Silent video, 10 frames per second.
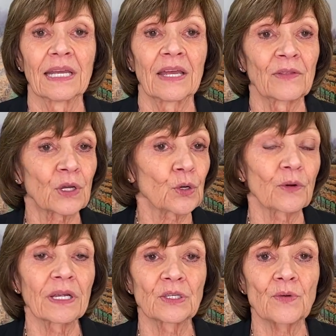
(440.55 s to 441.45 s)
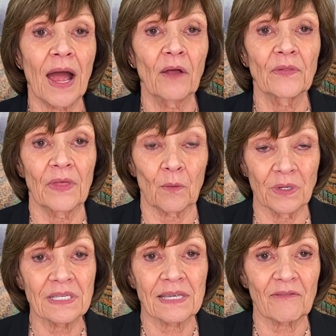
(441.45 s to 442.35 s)
In the current drought that
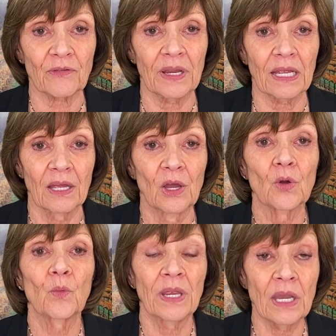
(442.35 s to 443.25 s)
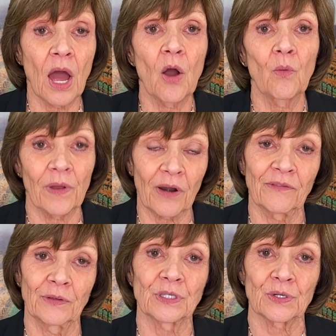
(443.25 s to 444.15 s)
we're suffering, we know what our
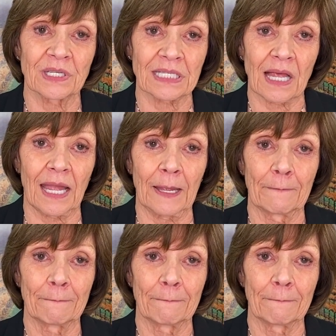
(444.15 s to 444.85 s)
future is like.